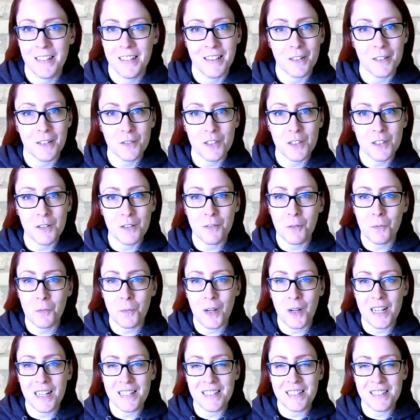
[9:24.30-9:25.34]
There's different
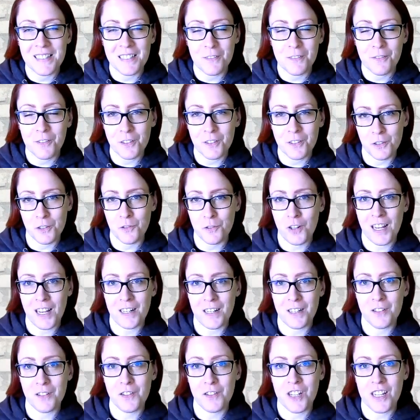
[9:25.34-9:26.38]
ways, different
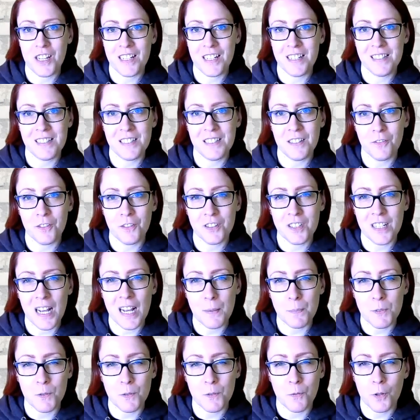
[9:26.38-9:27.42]
strategies, different
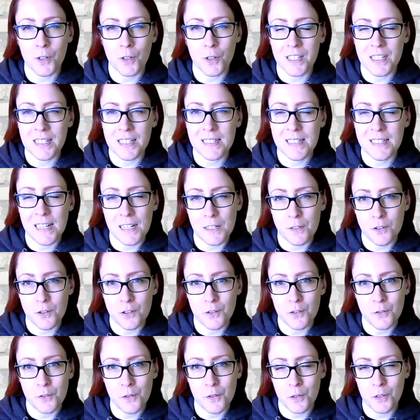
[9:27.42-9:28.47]
types of
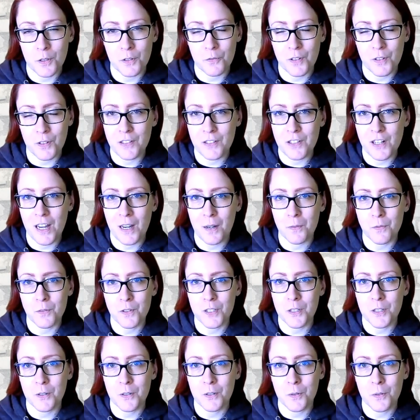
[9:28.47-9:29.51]
organizations you can reach out
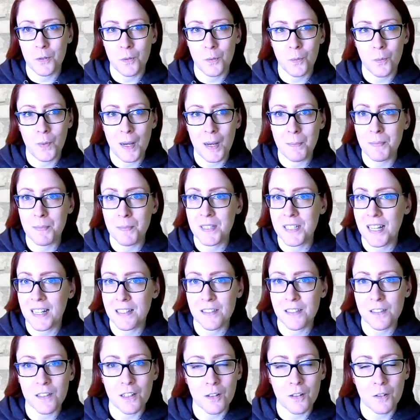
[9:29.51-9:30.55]
to,
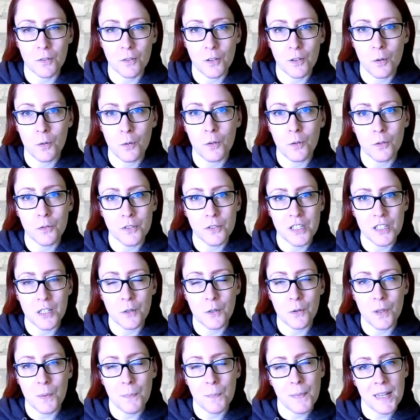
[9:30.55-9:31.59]
websites that are local to
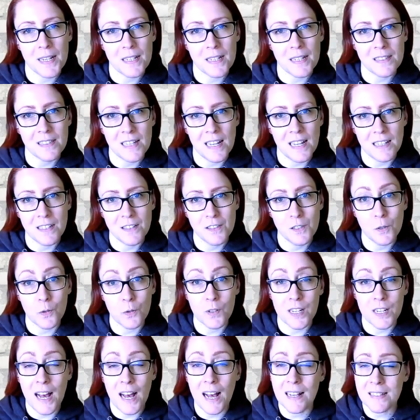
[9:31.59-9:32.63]
you that make sense. You
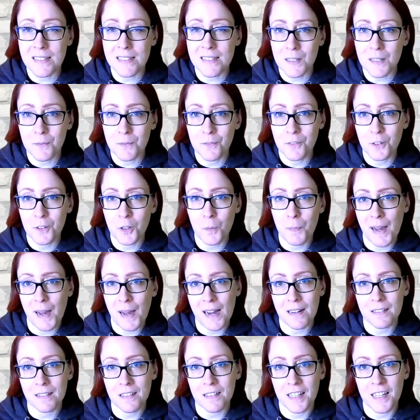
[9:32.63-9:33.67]
can ask them for a
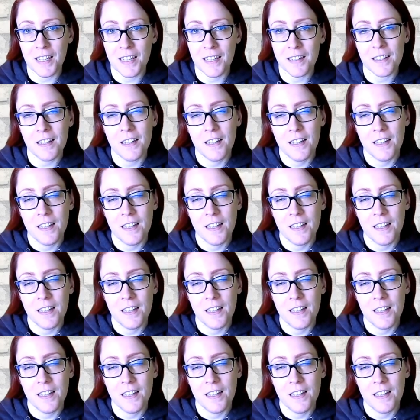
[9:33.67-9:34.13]
backlink.